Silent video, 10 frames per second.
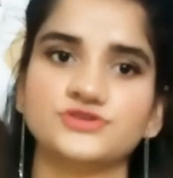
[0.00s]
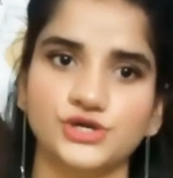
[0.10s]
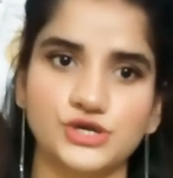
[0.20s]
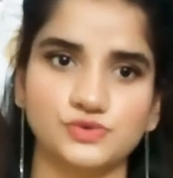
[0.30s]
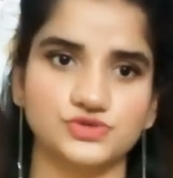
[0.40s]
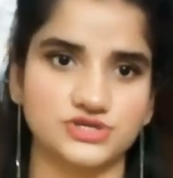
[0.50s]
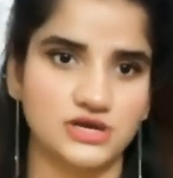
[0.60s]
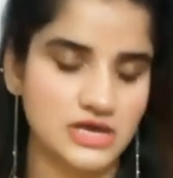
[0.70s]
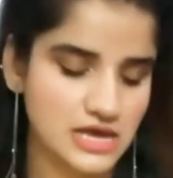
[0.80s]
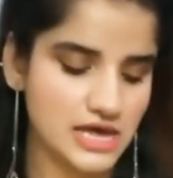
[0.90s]
reduced.
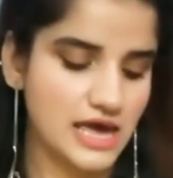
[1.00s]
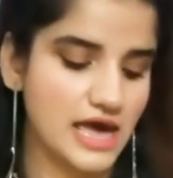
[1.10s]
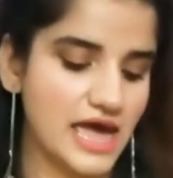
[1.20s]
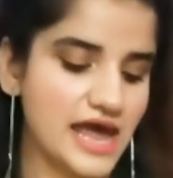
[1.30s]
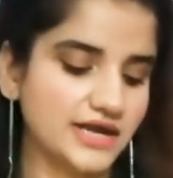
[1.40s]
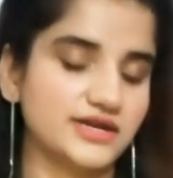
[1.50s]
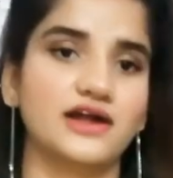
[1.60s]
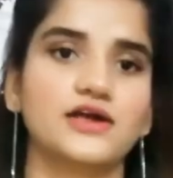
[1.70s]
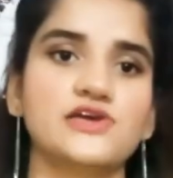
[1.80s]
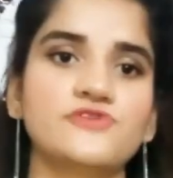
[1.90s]
And
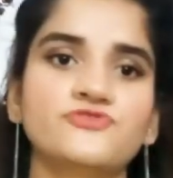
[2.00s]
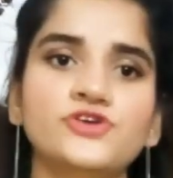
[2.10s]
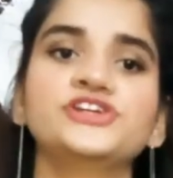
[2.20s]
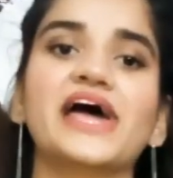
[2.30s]
if we